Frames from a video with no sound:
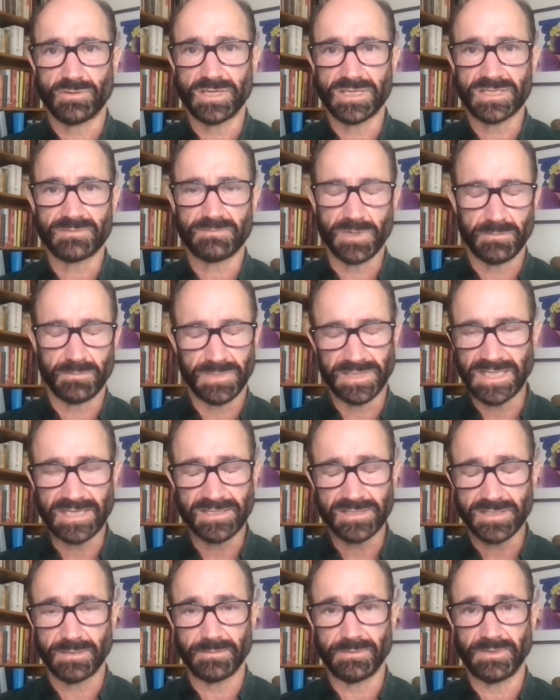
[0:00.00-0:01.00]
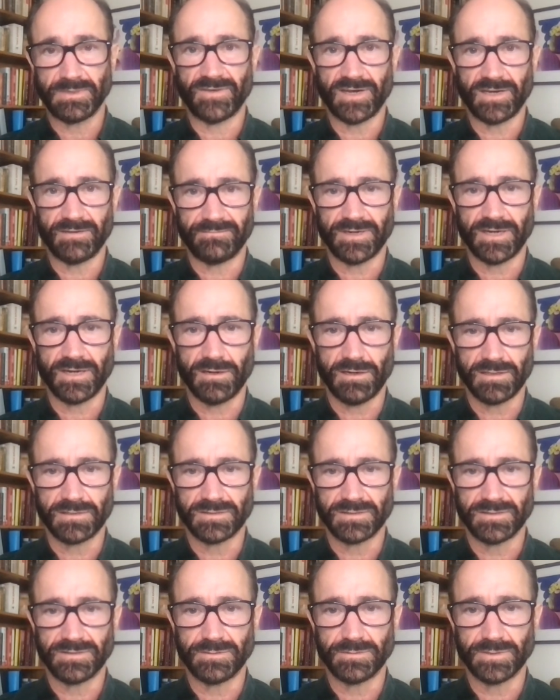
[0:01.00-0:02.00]
CRISPR, but that's going to be very, very hard
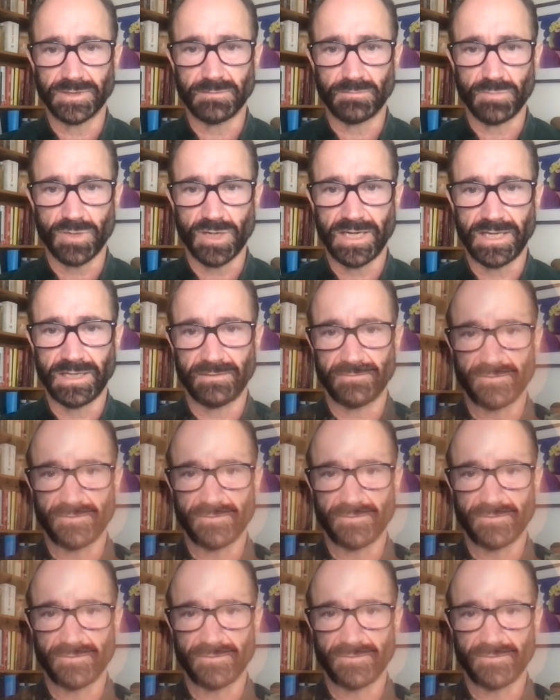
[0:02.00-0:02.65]
to do in the brain.